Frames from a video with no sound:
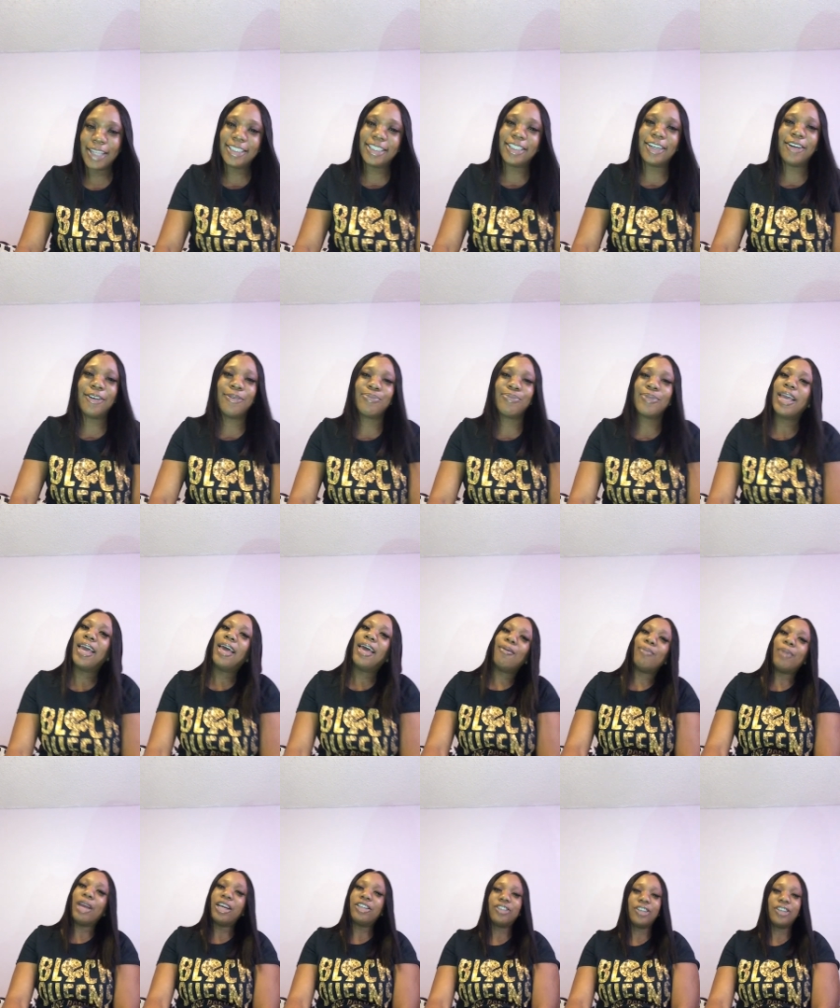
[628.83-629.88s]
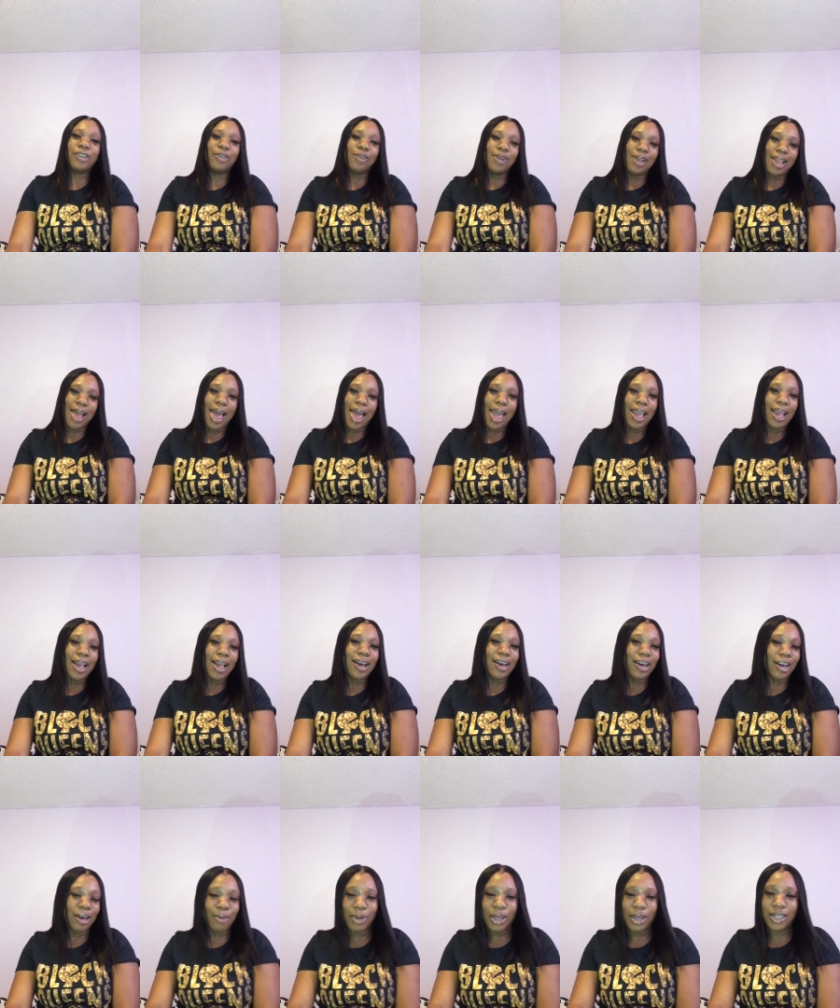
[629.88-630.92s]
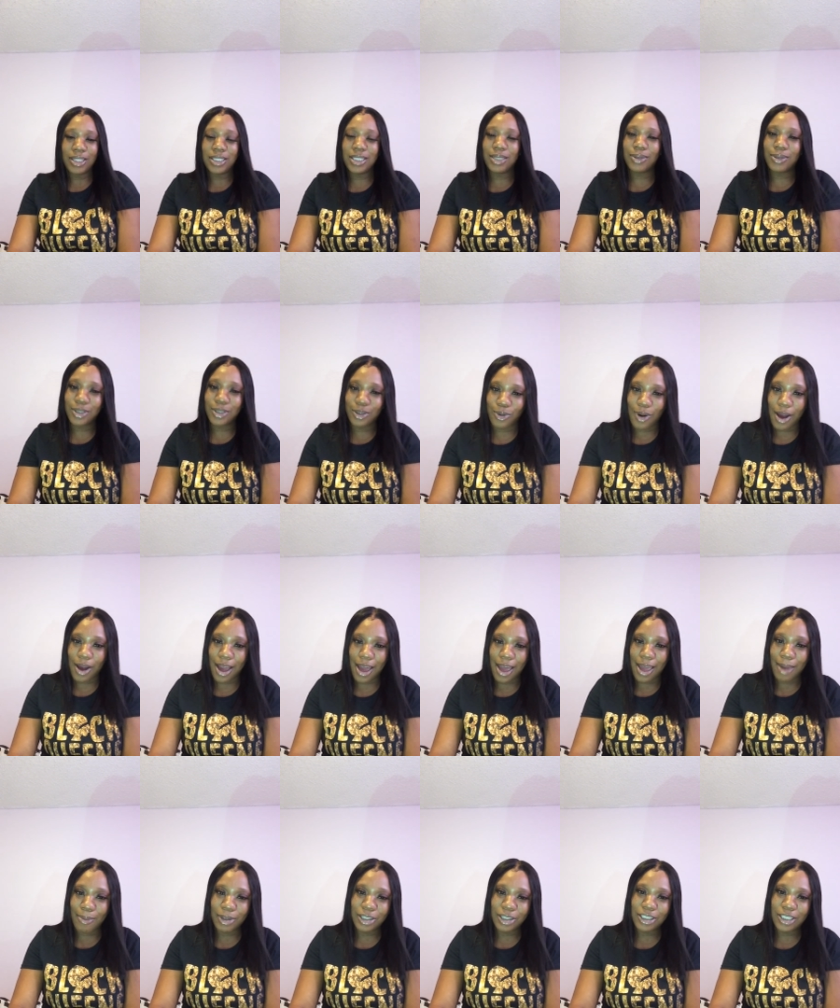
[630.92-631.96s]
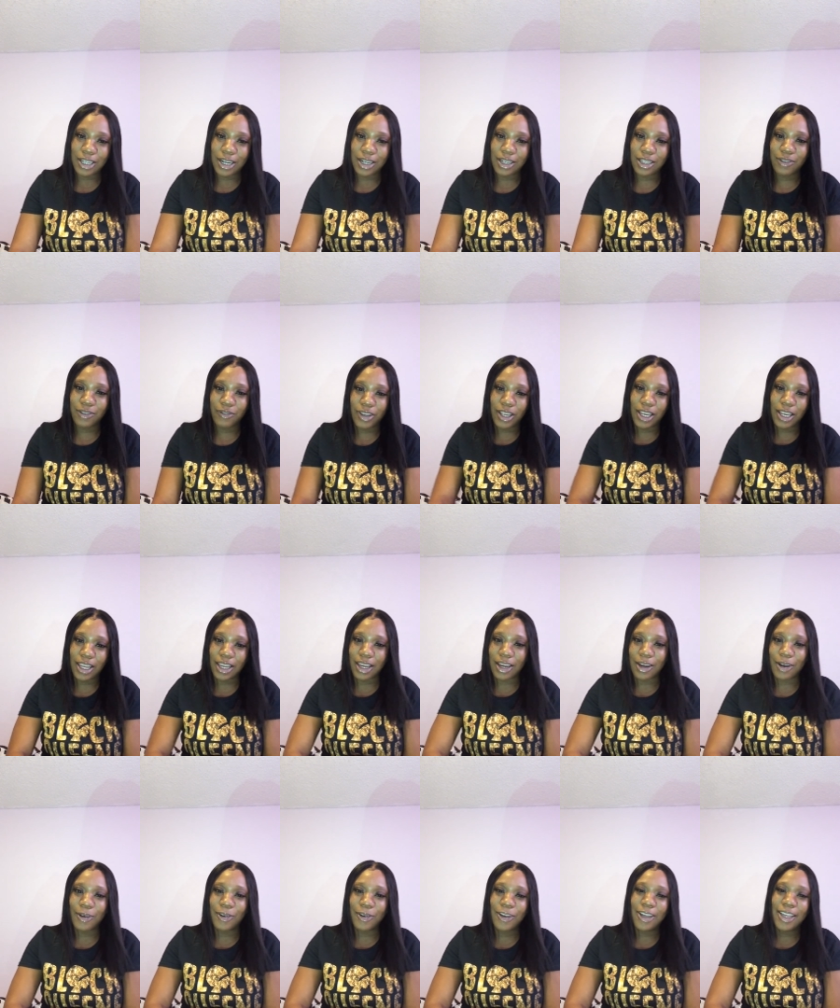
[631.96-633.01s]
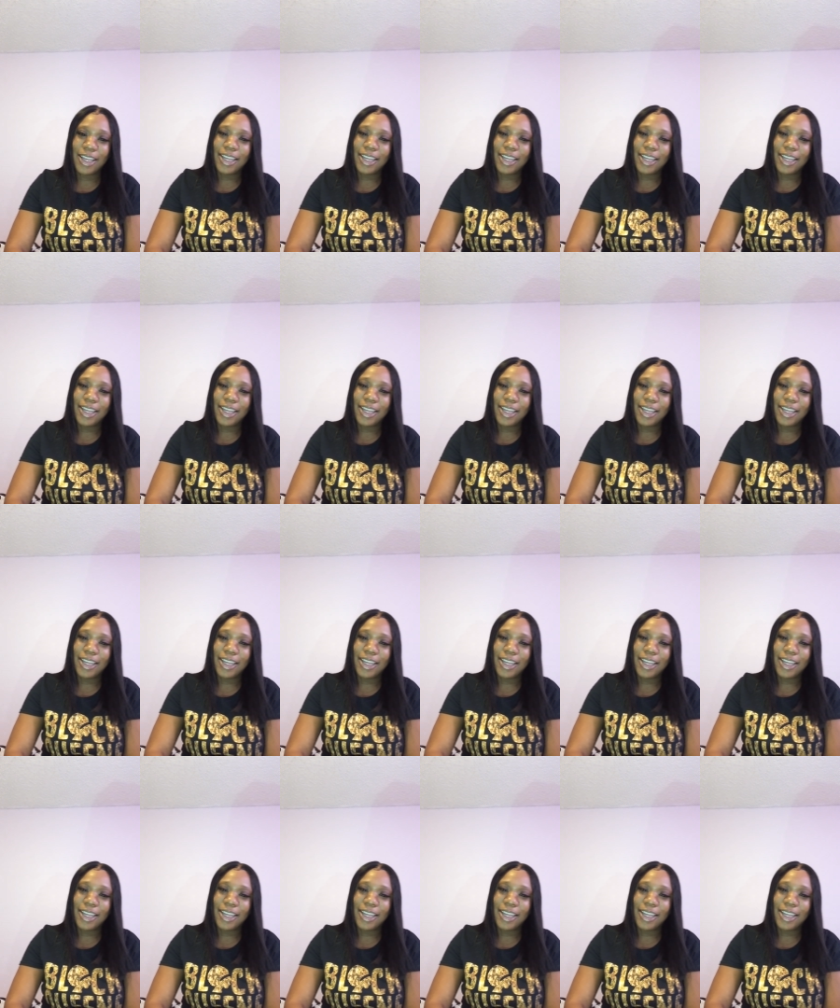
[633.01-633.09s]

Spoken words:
So make sure you like, comment, and subscribe, and share this video.